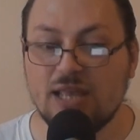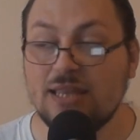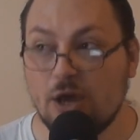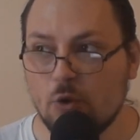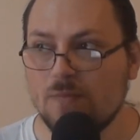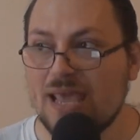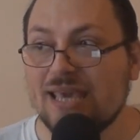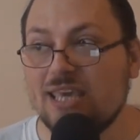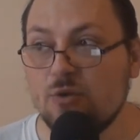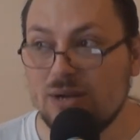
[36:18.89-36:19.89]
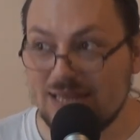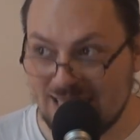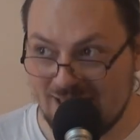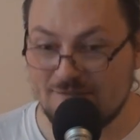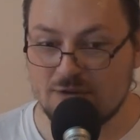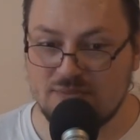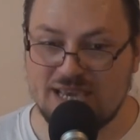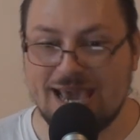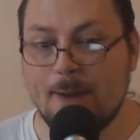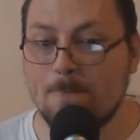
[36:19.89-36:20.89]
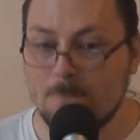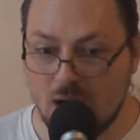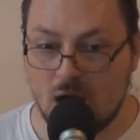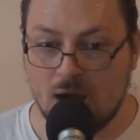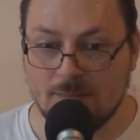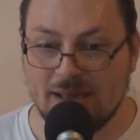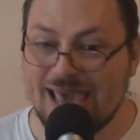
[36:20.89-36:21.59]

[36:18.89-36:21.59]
No, he will never be a mom